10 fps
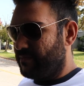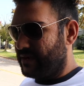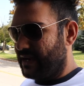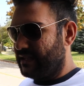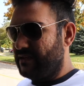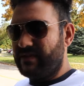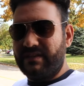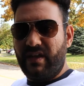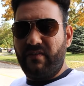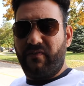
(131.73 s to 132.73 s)
But I can even
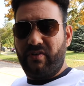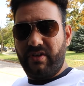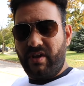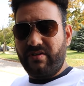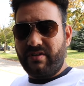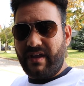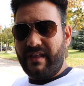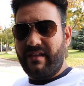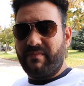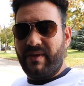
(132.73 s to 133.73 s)
tell you for a younger
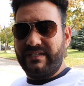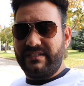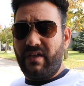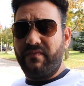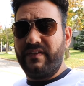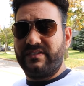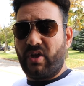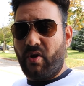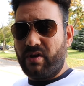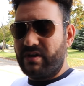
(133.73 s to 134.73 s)
guy like myself, it's
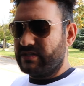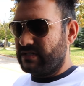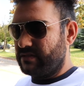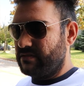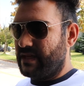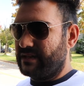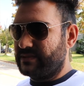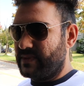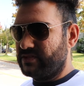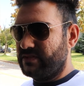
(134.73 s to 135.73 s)
harder to do that,
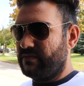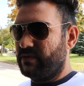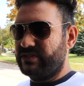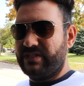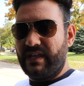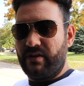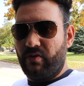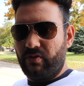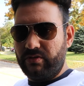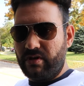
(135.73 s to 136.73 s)
especially once you get
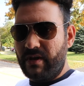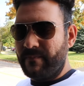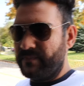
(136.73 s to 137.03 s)
older.